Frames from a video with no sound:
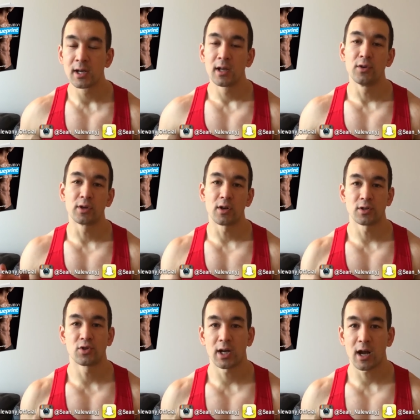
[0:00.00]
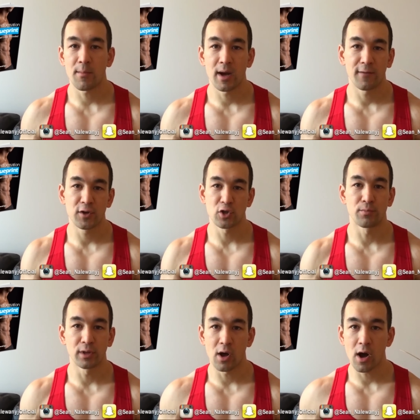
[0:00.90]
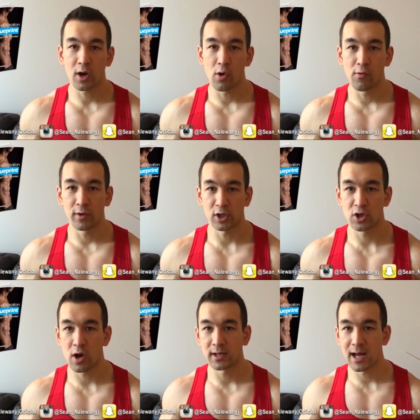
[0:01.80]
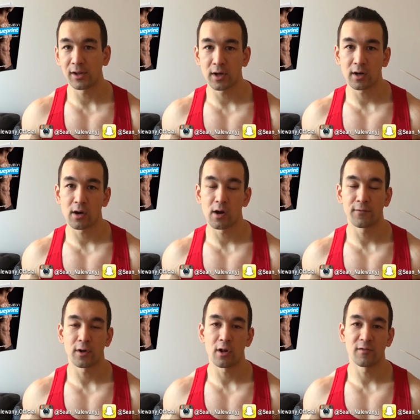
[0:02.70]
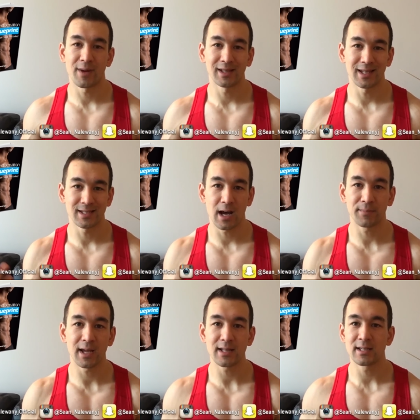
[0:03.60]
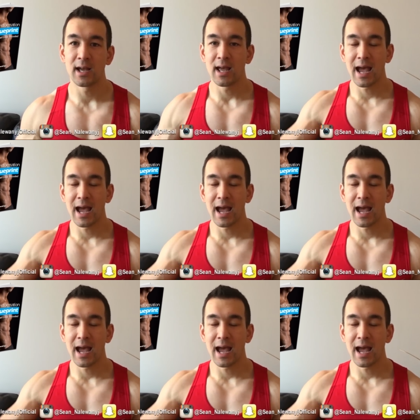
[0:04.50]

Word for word: You can also check out my official blog over at Sean Nal dot com for all of my latest updates,